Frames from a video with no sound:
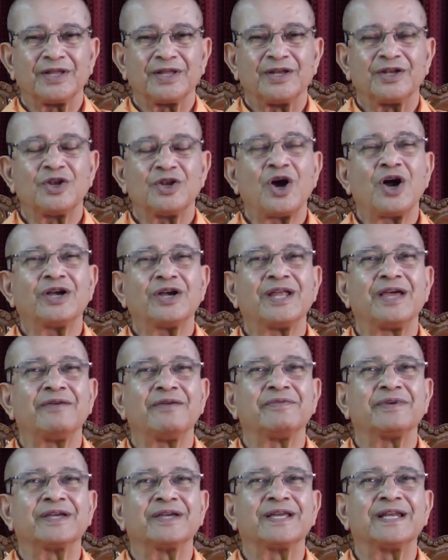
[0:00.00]
not
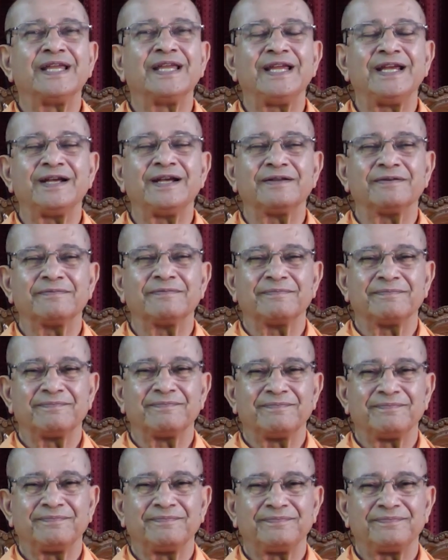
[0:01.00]
having greed,
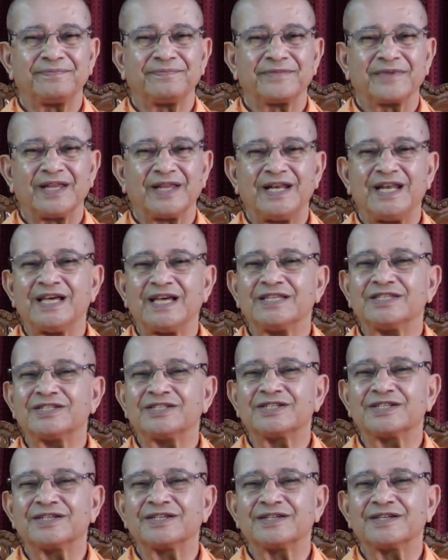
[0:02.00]

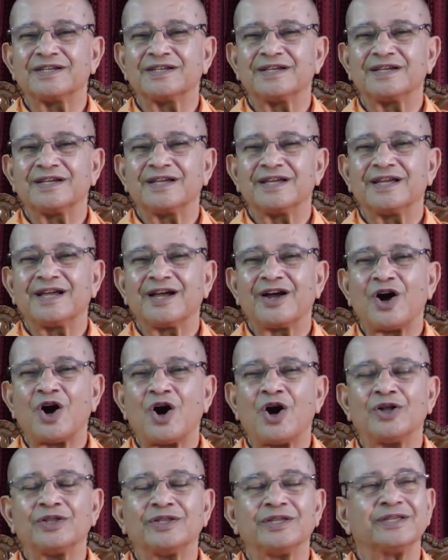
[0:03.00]
lust,
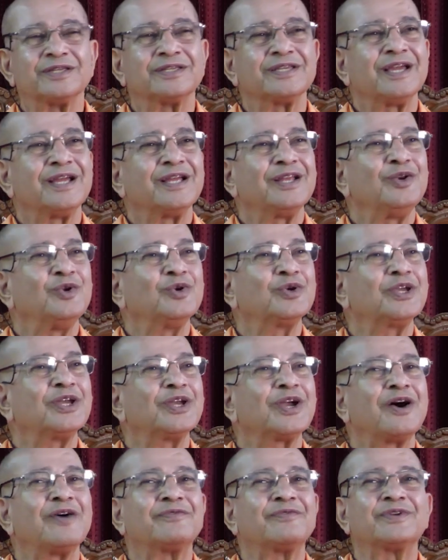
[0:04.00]
all this, looking
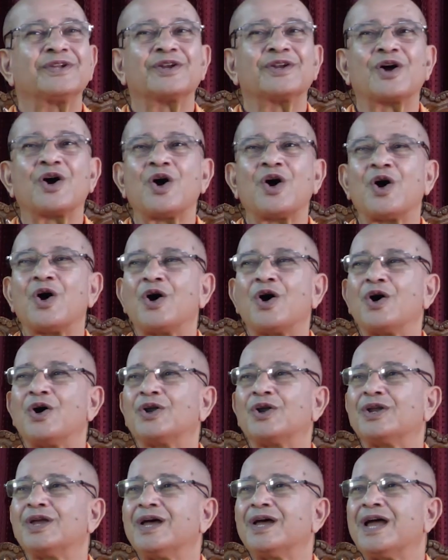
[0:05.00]
after
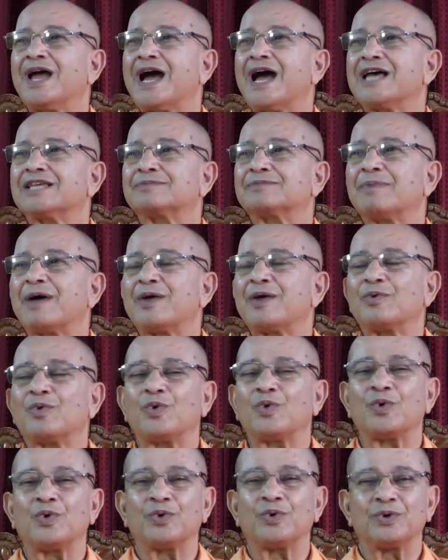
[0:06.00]
all as my
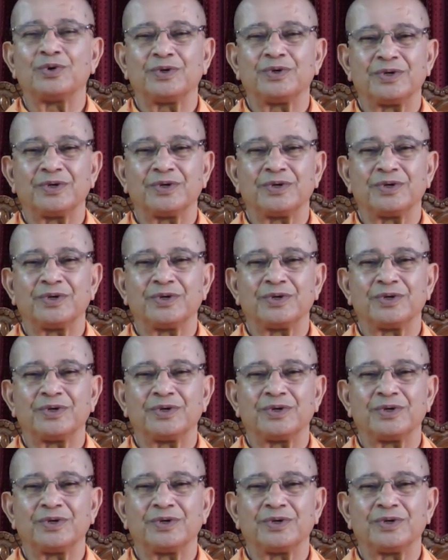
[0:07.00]
own.